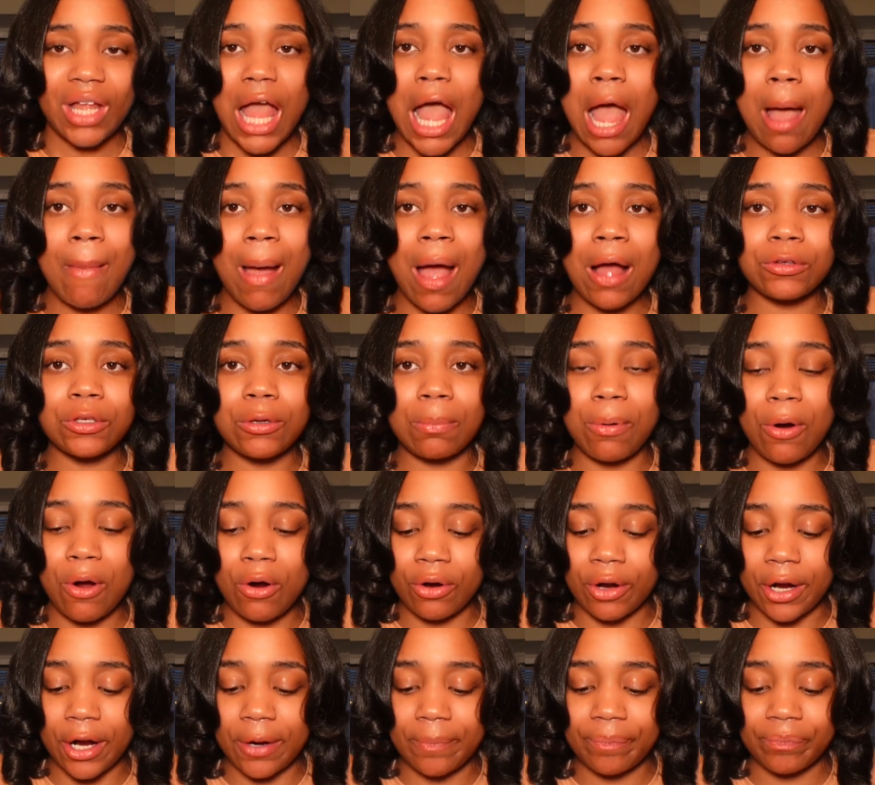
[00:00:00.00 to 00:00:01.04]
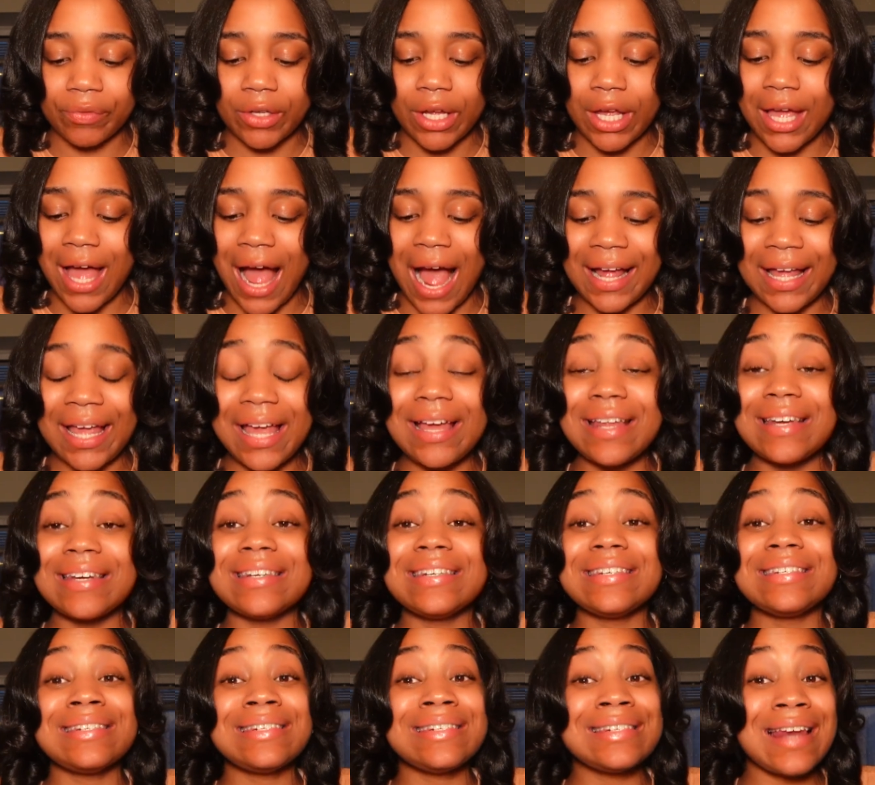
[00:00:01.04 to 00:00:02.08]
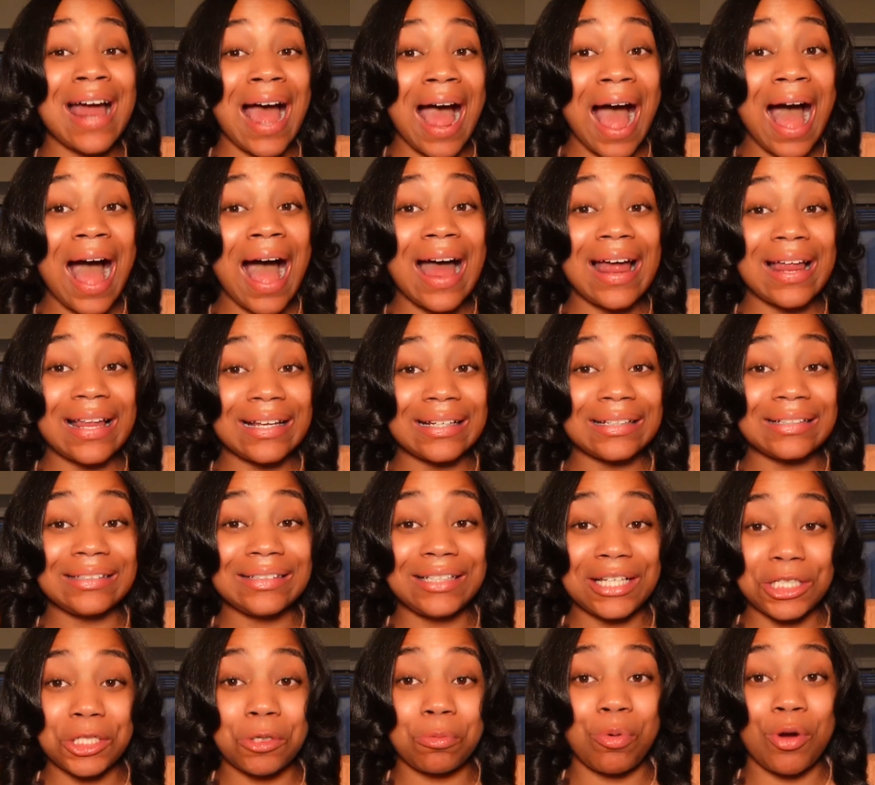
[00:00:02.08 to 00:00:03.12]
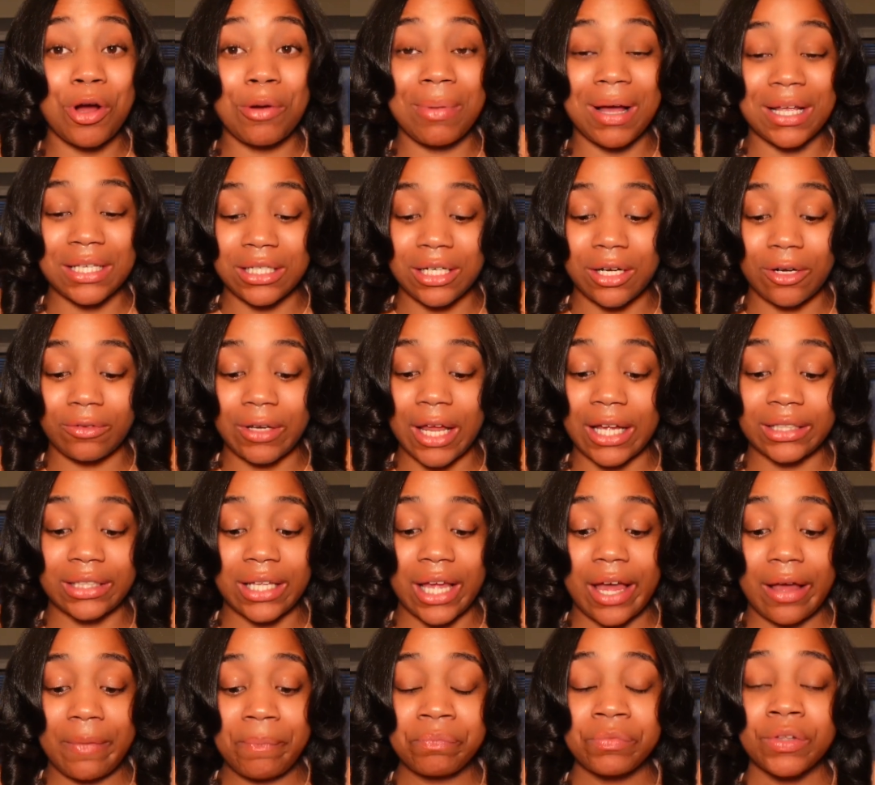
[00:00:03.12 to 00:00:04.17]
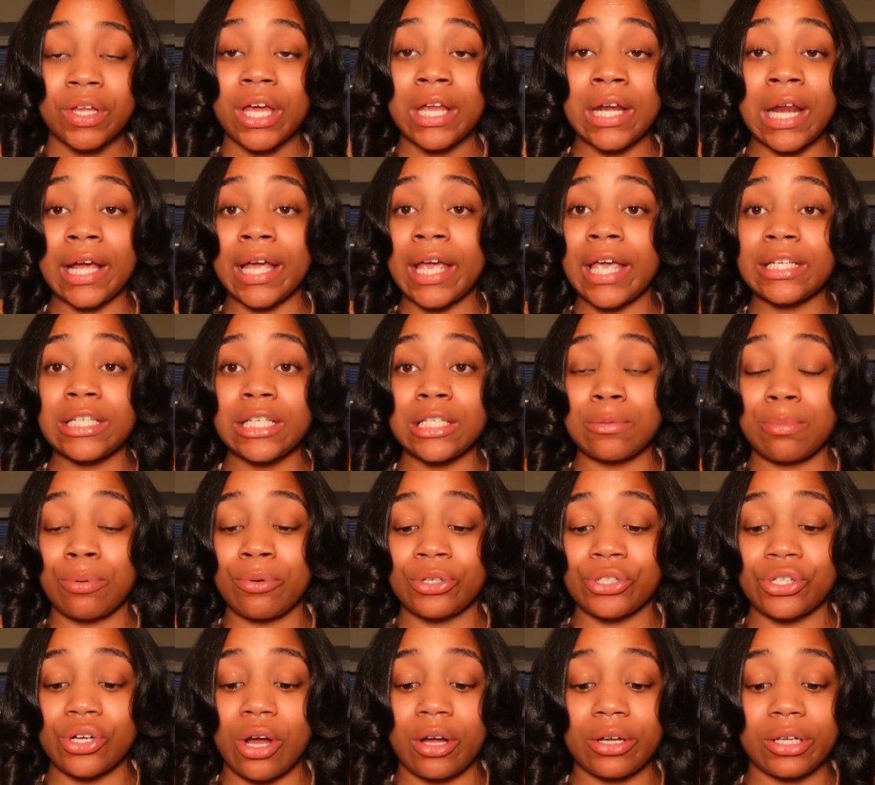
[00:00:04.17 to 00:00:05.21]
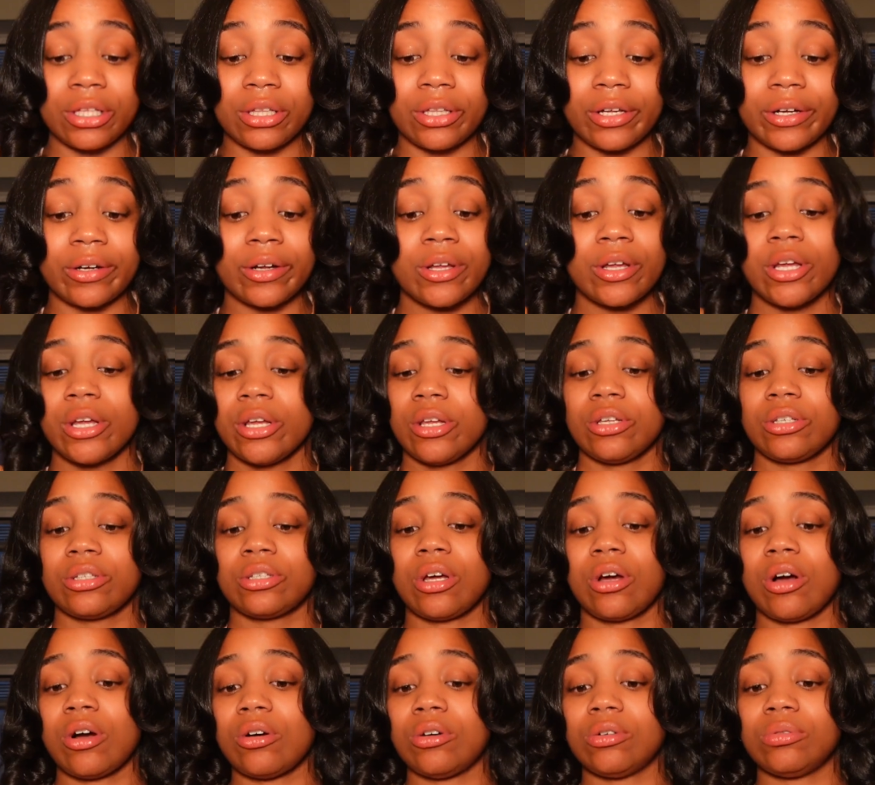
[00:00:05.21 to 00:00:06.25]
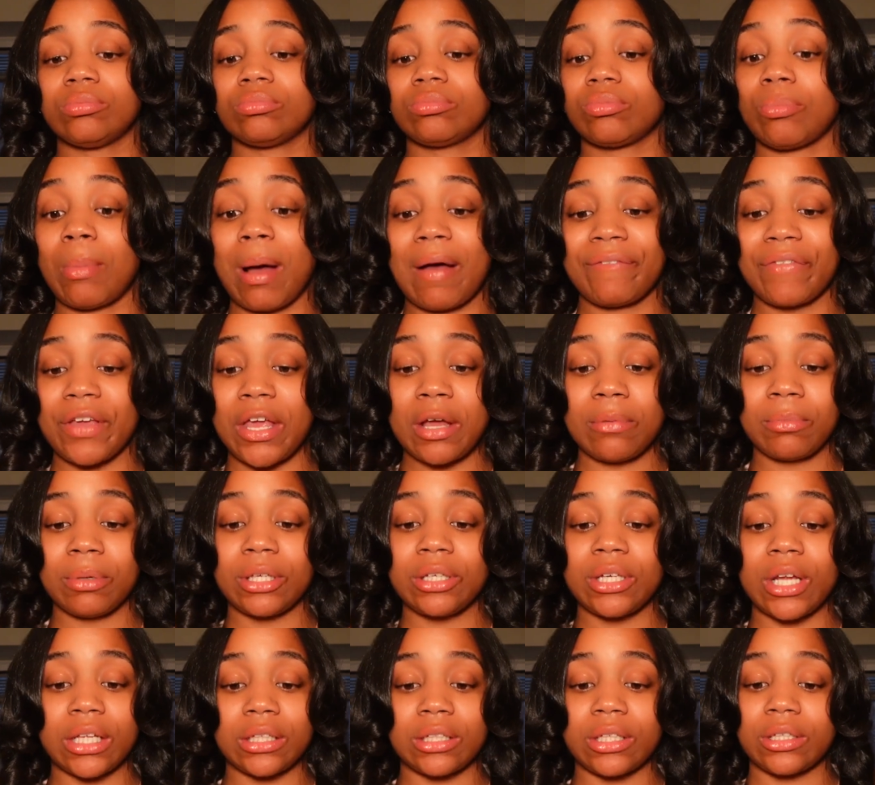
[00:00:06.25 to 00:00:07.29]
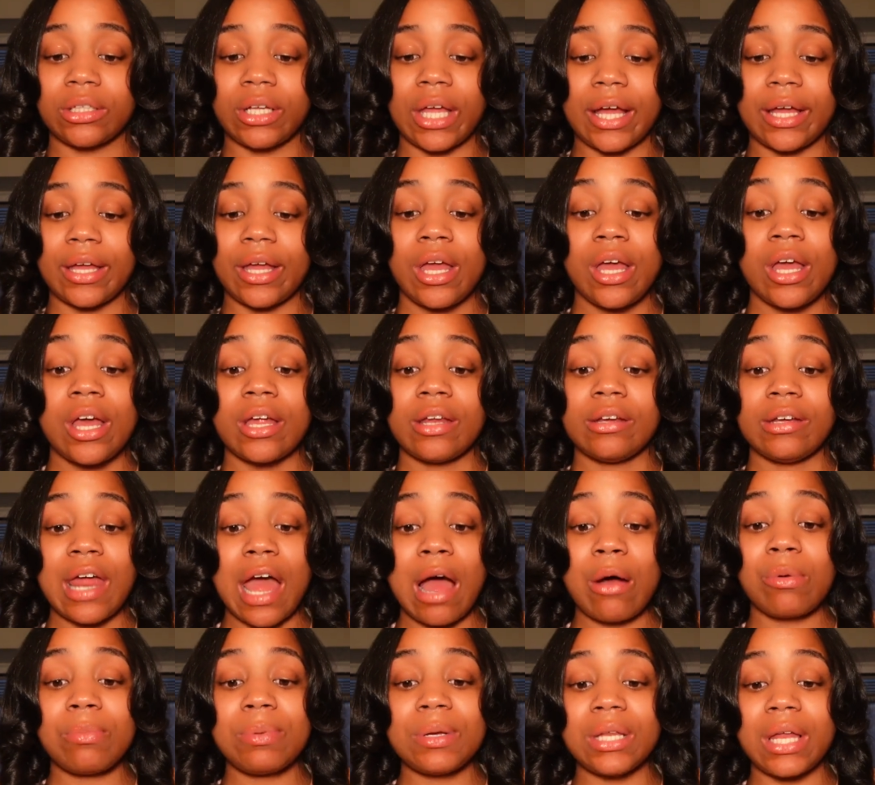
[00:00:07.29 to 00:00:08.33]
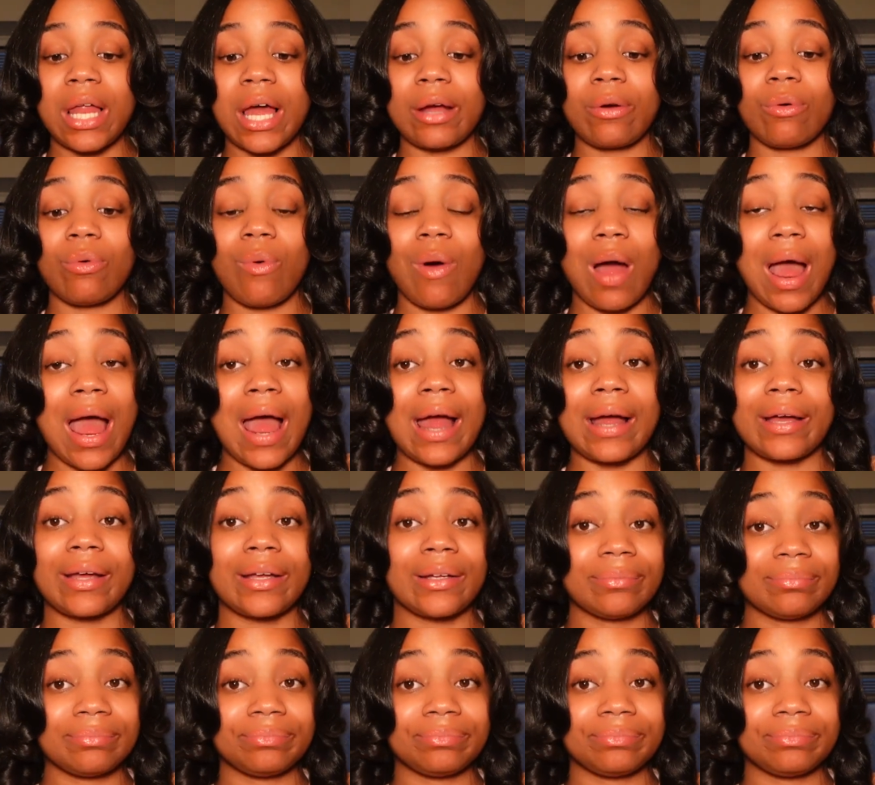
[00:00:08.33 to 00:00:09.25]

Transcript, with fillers: I'm out the program. And I cannot disappoint myself like that. And I can't disappoint y'all either. So my family, nothing. Like, that would be like whack.